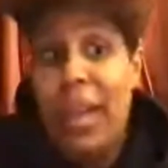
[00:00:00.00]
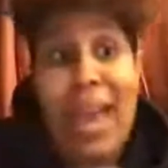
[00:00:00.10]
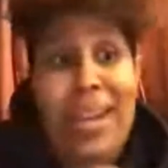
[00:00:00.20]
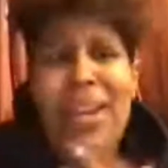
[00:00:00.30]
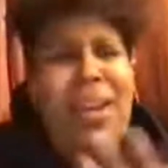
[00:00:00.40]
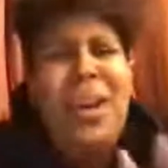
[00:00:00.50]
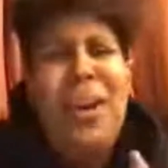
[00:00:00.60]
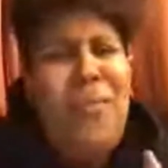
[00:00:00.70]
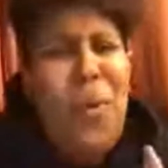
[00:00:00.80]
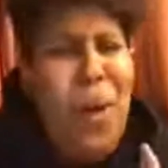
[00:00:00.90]
I didn't.
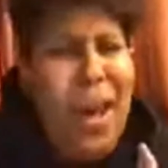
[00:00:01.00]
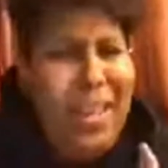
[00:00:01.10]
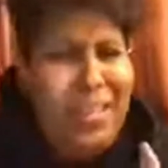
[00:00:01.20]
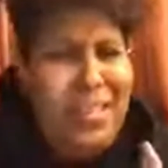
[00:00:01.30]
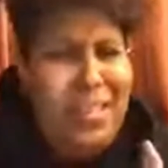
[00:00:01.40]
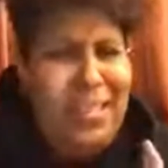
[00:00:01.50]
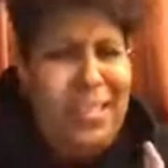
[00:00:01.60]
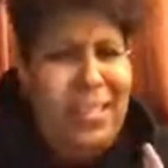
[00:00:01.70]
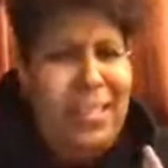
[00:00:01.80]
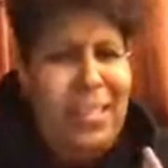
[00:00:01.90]
For what?
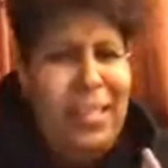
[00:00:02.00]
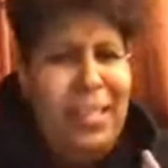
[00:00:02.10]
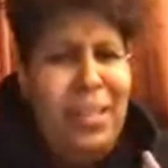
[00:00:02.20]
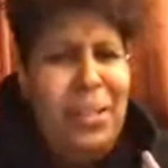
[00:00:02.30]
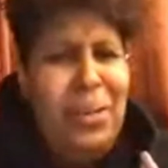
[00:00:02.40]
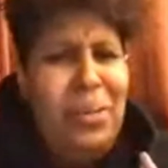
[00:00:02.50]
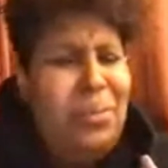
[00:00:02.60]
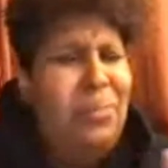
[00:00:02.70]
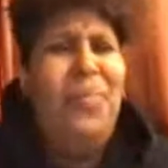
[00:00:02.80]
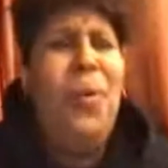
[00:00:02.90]

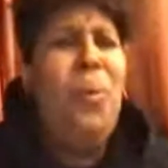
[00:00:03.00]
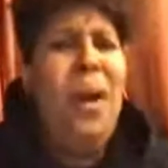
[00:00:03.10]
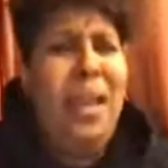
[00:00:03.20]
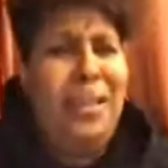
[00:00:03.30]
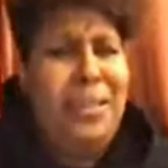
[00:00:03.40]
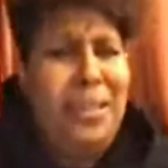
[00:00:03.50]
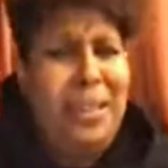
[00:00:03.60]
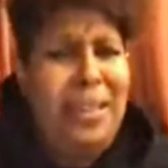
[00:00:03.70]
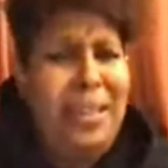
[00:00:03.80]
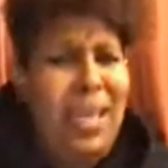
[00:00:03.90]
For what?
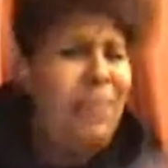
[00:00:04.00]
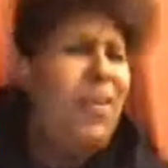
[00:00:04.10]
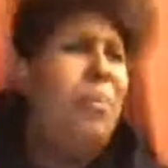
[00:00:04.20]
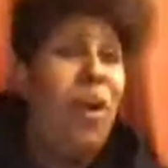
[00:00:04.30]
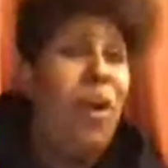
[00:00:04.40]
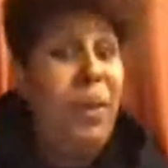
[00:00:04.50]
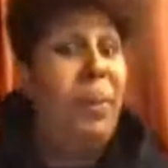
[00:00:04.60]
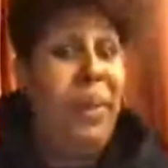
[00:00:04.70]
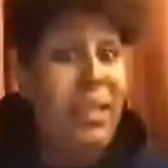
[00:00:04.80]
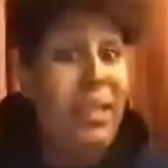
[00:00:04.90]
Give him more
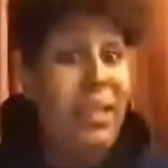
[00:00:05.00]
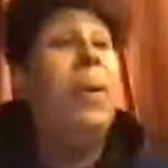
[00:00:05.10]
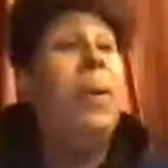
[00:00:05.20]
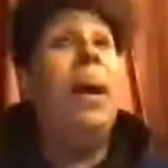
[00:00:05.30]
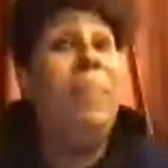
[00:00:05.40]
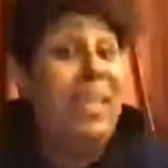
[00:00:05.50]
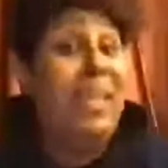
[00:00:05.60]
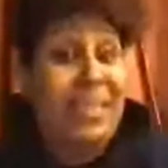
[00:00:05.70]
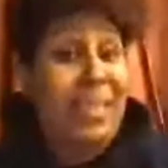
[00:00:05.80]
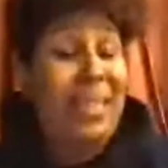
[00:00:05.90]

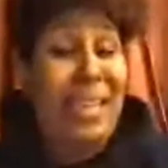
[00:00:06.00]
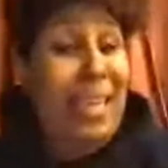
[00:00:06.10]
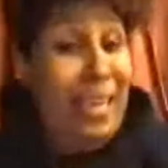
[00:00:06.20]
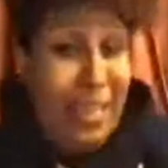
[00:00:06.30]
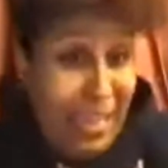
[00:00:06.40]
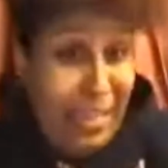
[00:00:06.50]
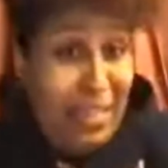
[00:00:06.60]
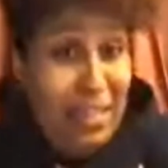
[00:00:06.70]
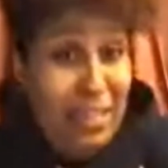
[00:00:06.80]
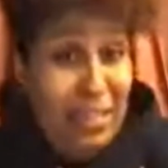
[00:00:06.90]
publicity than he needed?
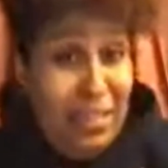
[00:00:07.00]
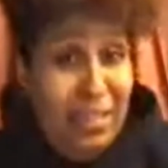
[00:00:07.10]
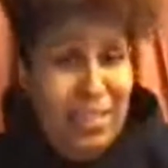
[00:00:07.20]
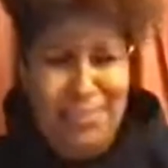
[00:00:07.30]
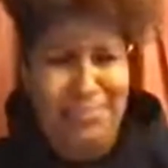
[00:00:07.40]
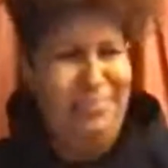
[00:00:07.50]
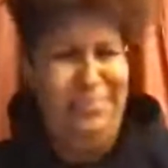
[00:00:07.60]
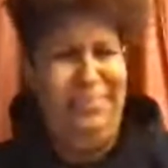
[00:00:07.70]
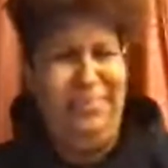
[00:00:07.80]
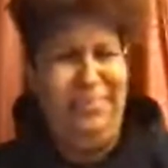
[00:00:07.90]

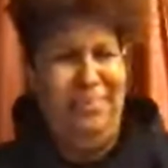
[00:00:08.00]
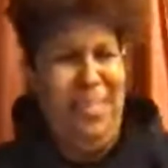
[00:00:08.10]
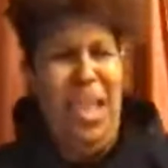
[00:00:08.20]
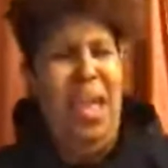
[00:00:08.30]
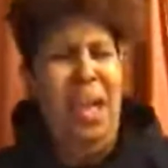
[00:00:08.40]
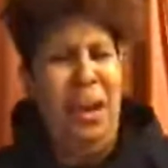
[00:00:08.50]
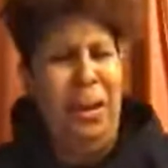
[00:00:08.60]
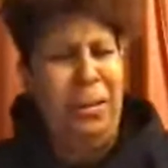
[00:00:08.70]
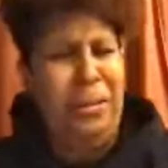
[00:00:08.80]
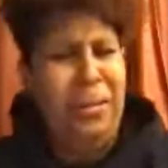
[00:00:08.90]

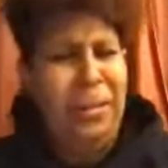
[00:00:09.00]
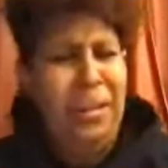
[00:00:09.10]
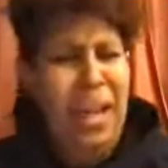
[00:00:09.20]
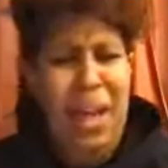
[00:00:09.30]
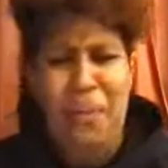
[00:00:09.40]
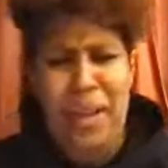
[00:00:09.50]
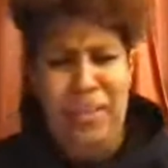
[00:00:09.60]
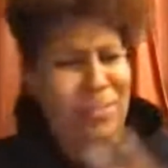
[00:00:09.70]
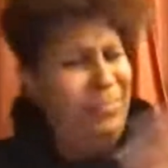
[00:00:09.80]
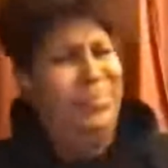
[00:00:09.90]
No. I
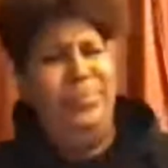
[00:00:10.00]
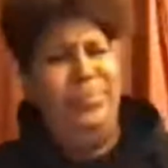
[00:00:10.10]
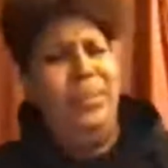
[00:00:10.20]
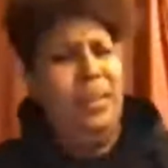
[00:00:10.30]
wasn't